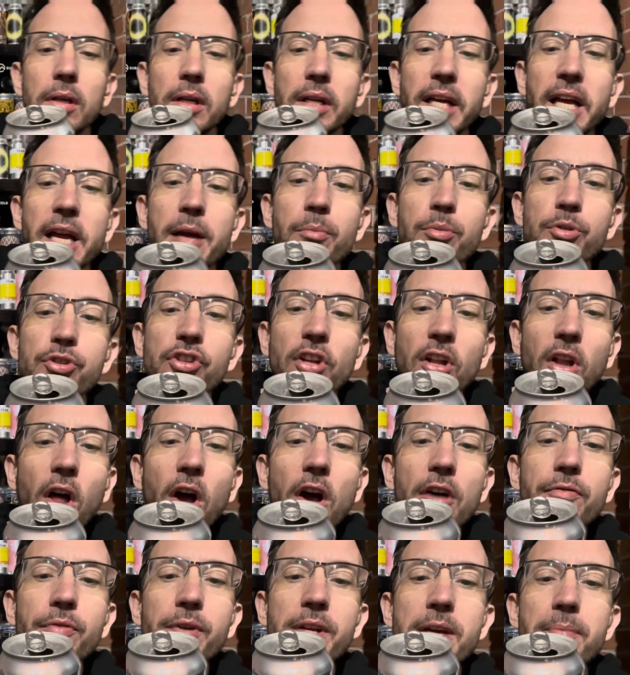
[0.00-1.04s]
It was
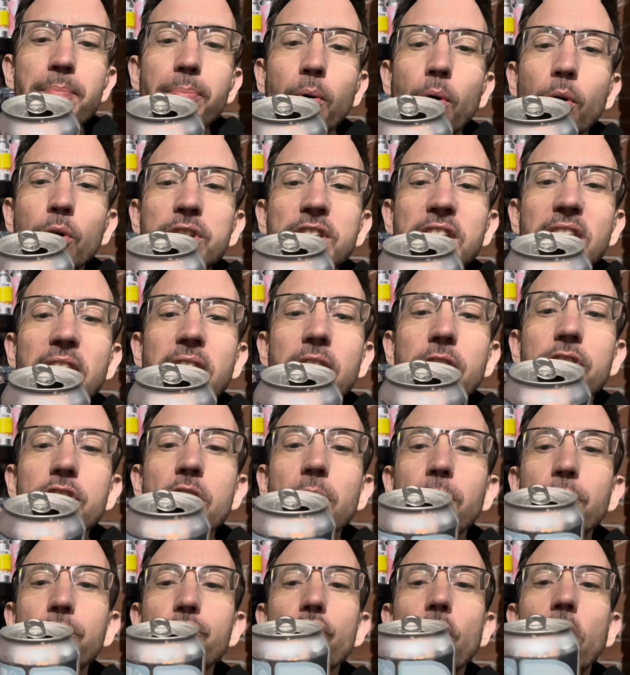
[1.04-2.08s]
alive when you bought it, a
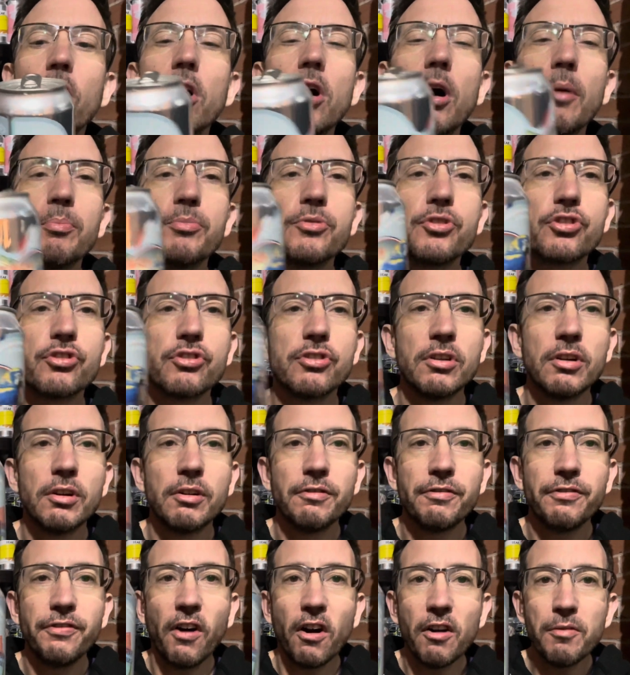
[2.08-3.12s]
double dry hopped
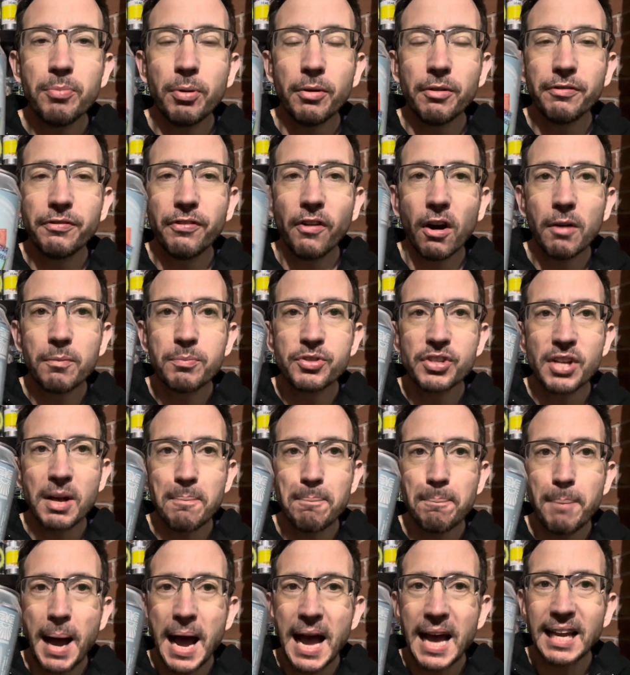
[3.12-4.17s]
5.5%
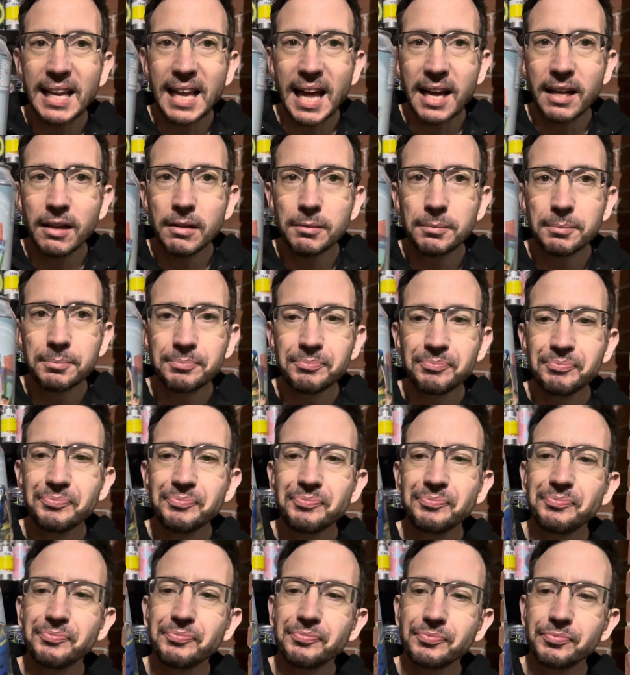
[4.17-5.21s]
pale ale
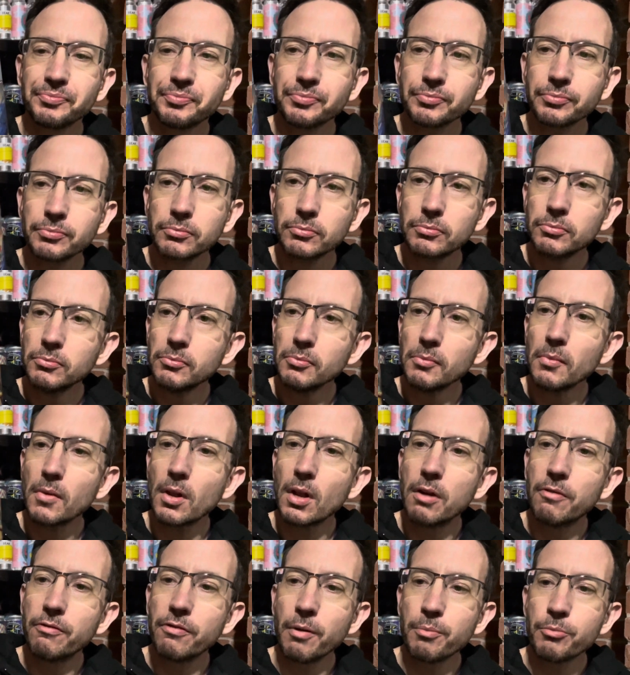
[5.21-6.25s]

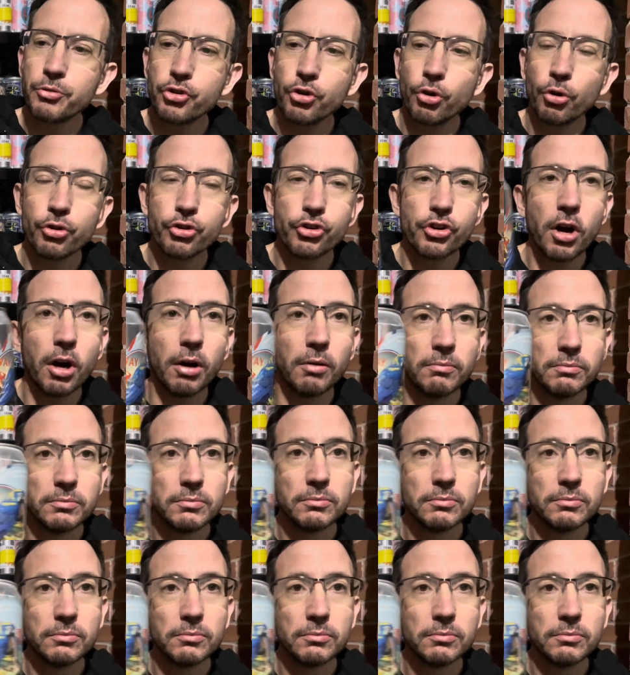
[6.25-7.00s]
from Sureshot.